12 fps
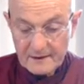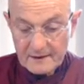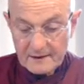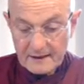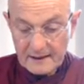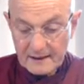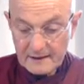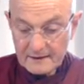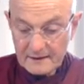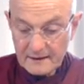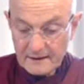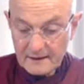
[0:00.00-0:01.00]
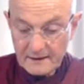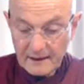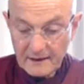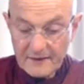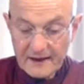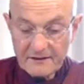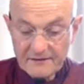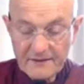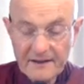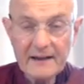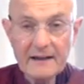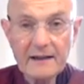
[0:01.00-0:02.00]
And then
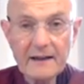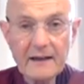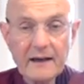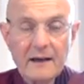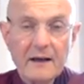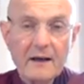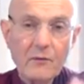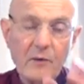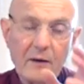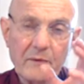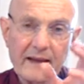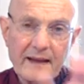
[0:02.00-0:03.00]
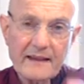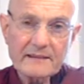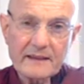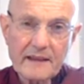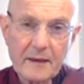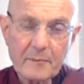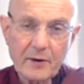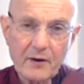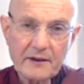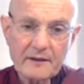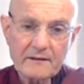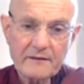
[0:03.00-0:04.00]
finally, when we get to that point
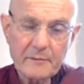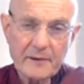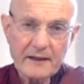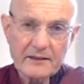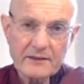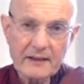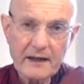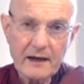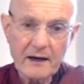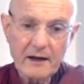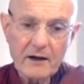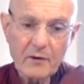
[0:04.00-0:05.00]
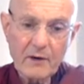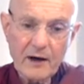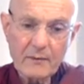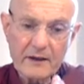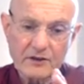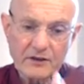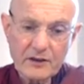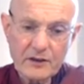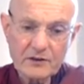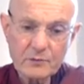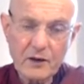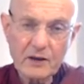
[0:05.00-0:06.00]
of vipassana where we're just
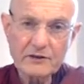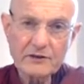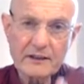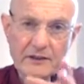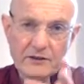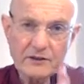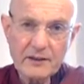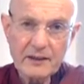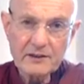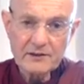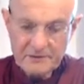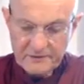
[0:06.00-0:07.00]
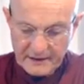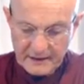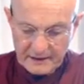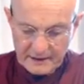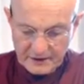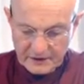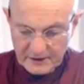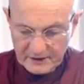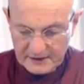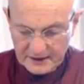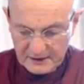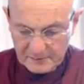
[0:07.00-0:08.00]
watching, just feeling, just
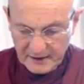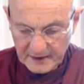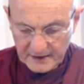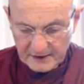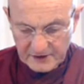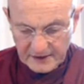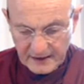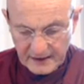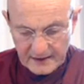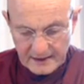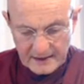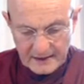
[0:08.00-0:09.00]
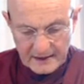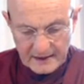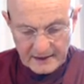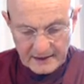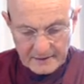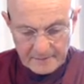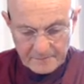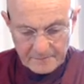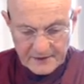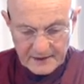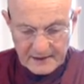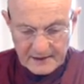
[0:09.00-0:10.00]
experiencing,
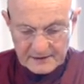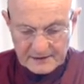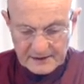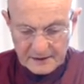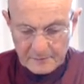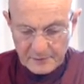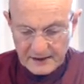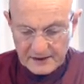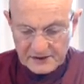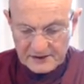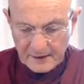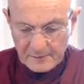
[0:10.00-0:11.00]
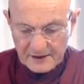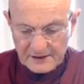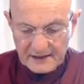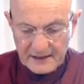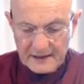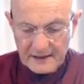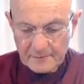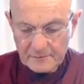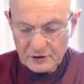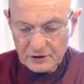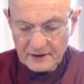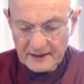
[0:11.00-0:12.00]
simply established in him to
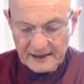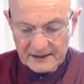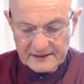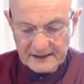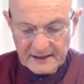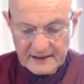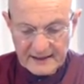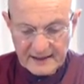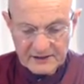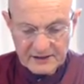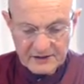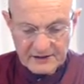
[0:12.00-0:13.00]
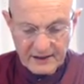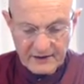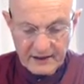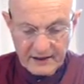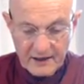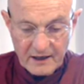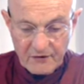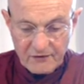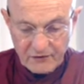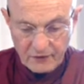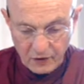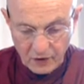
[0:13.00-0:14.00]
the extent necessary
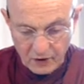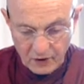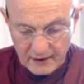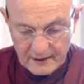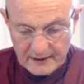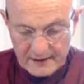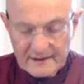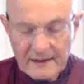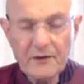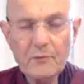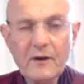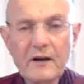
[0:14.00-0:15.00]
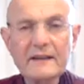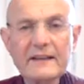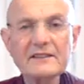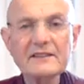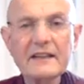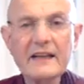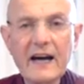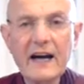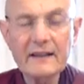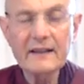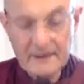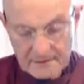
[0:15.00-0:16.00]
for, now the word is
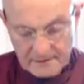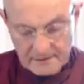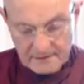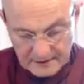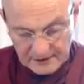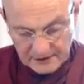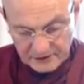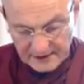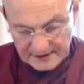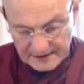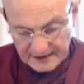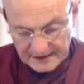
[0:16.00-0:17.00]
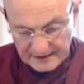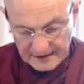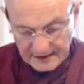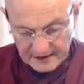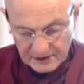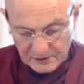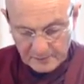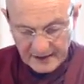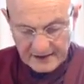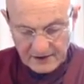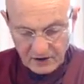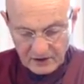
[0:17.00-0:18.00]
jnana, and it's translated here as bare
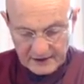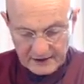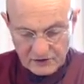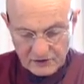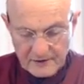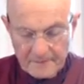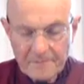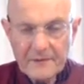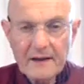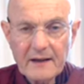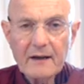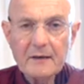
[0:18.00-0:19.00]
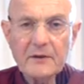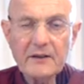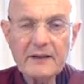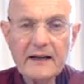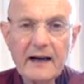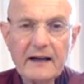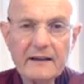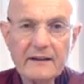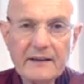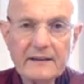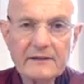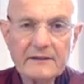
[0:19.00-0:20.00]
knowledge, but jnana
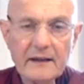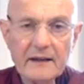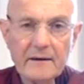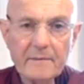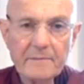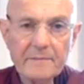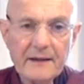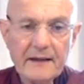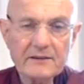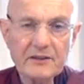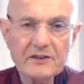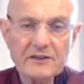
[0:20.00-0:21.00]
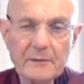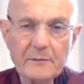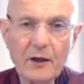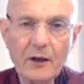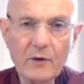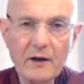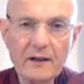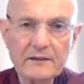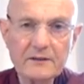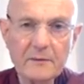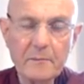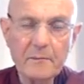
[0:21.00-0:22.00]
is a similar word to
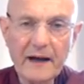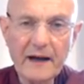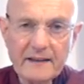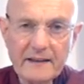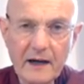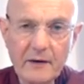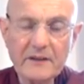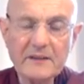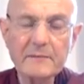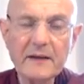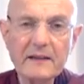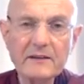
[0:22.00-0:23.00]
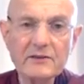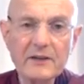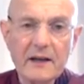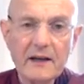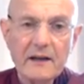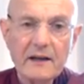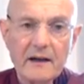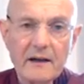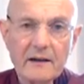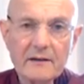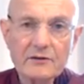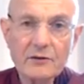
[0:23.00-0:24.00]
panya, which means
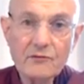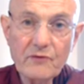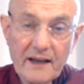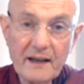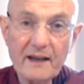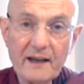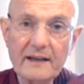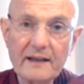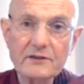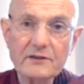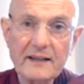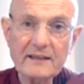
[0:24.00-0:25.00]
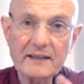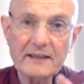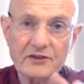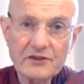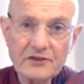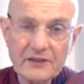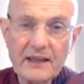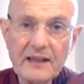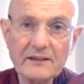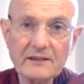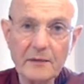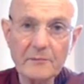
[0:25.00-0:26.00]
to realize, to actually see
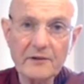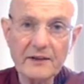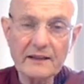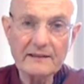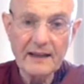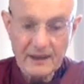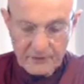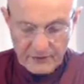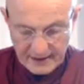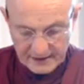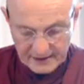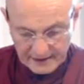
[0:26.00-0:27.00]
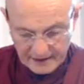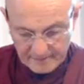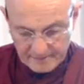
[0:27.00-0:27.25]
something directly.